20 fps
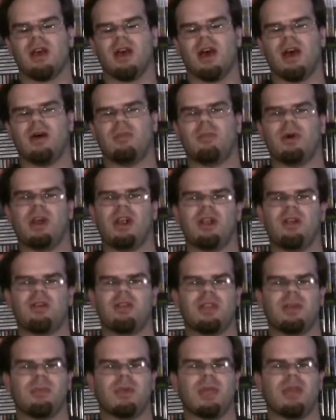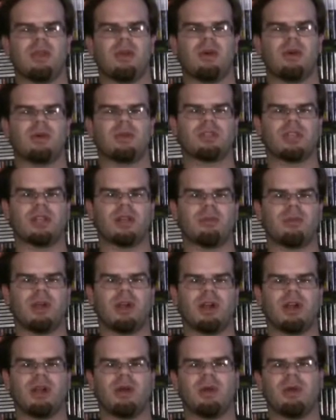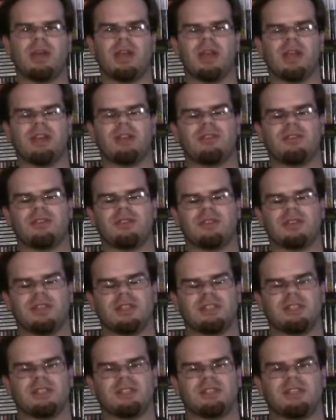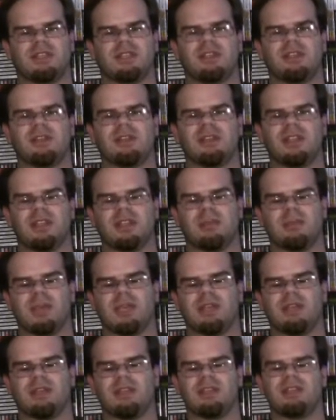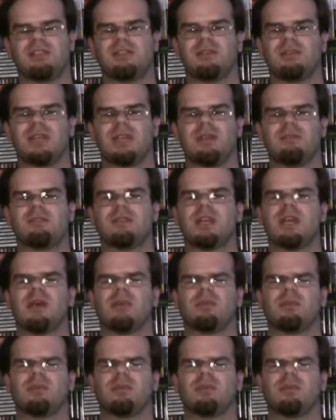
Mario, they made Hotel Mario, and for Legend of Zelda, they made these two games,